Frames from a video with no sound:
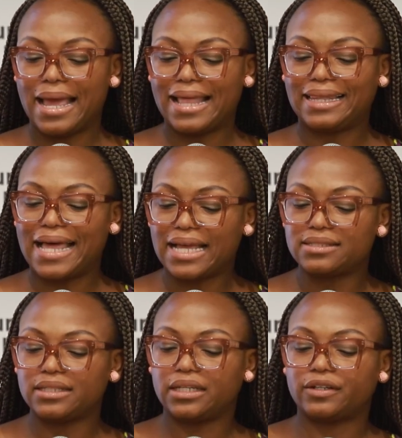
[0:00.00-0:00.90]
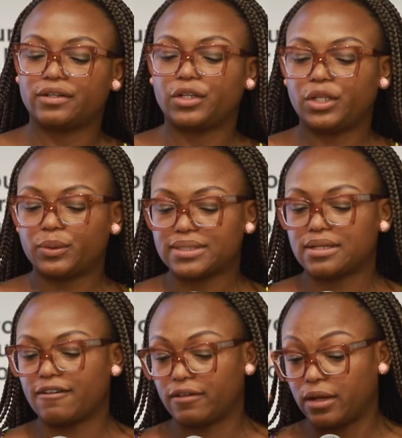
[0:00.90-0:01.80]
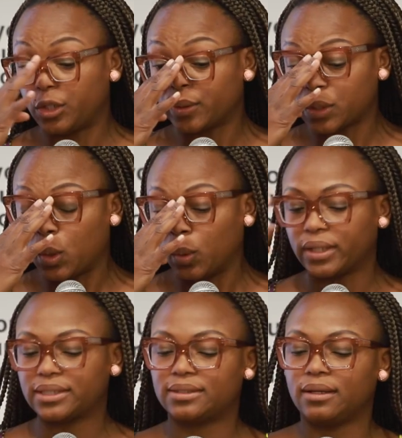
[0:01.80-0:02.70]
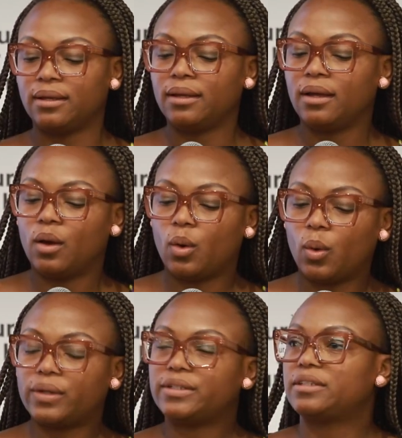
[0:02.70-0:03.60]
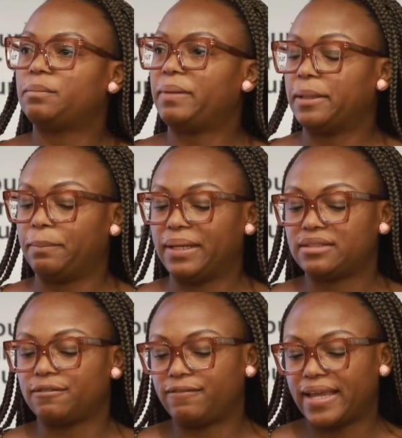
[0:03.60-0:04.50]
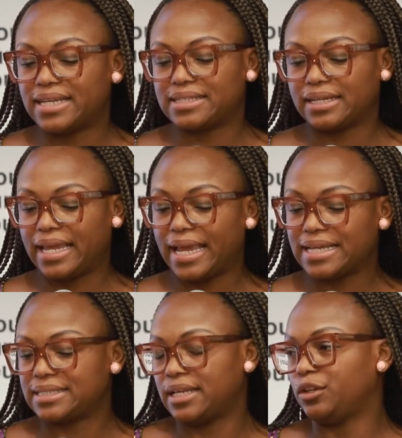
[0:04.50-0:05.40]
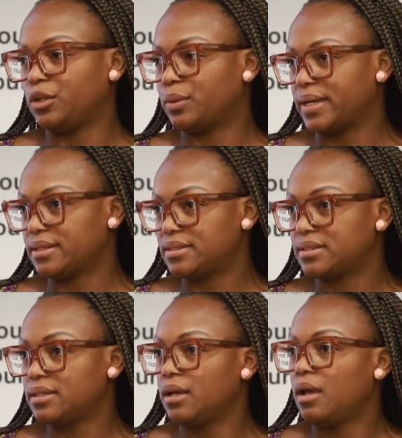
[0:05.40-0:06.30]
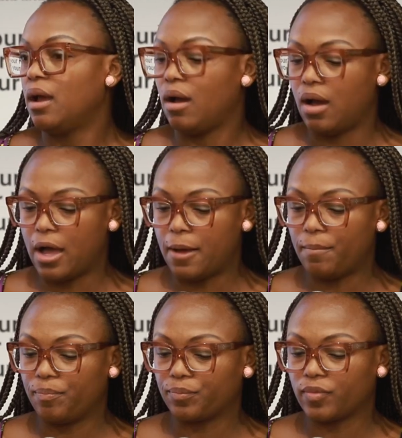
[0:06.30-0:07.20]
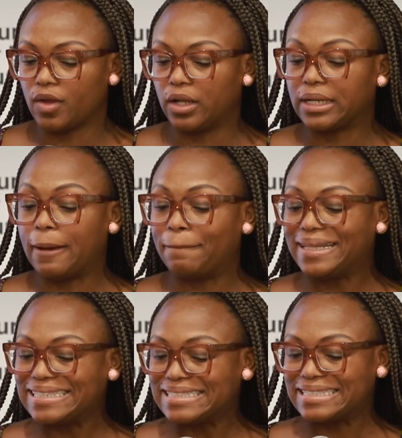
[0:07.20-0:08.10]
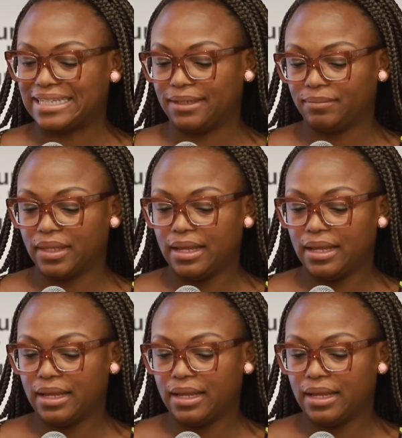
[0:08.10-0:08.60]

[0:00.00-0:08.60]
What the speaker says: And last year, a US court ordered BNP to face a case in US on complicity.